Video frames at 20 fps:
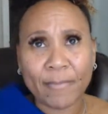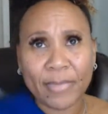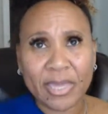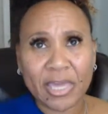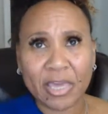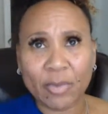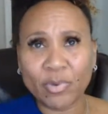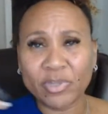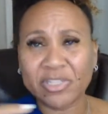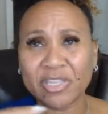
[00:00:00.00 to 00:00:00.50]

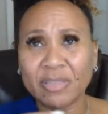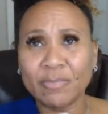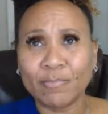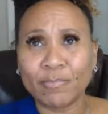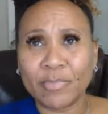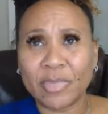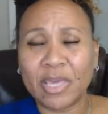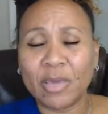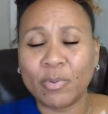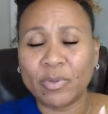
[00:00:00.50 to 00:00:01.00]
He was
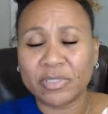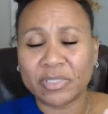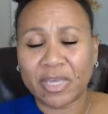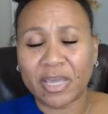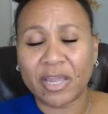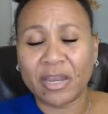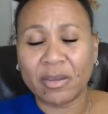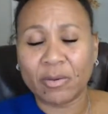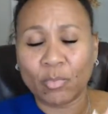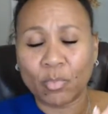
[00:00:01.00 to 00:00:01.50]

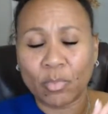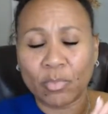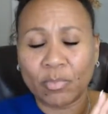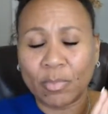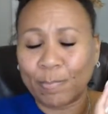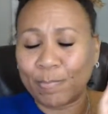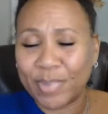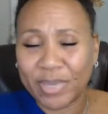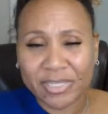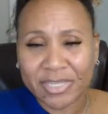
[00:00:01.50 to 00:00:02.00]
in
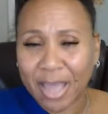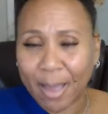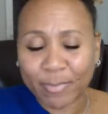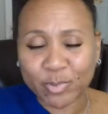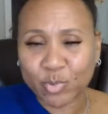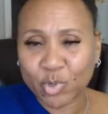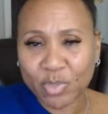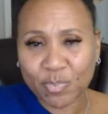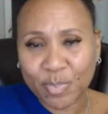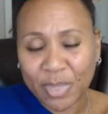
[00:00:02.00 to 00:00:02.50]
biz
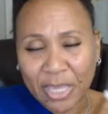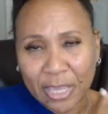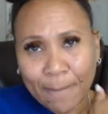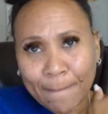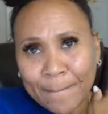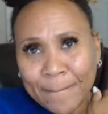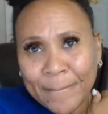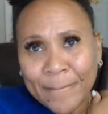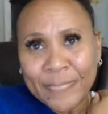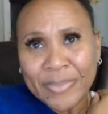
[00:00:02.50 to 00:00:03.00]
ops with
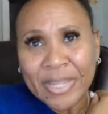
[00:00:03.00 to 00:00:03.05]
me.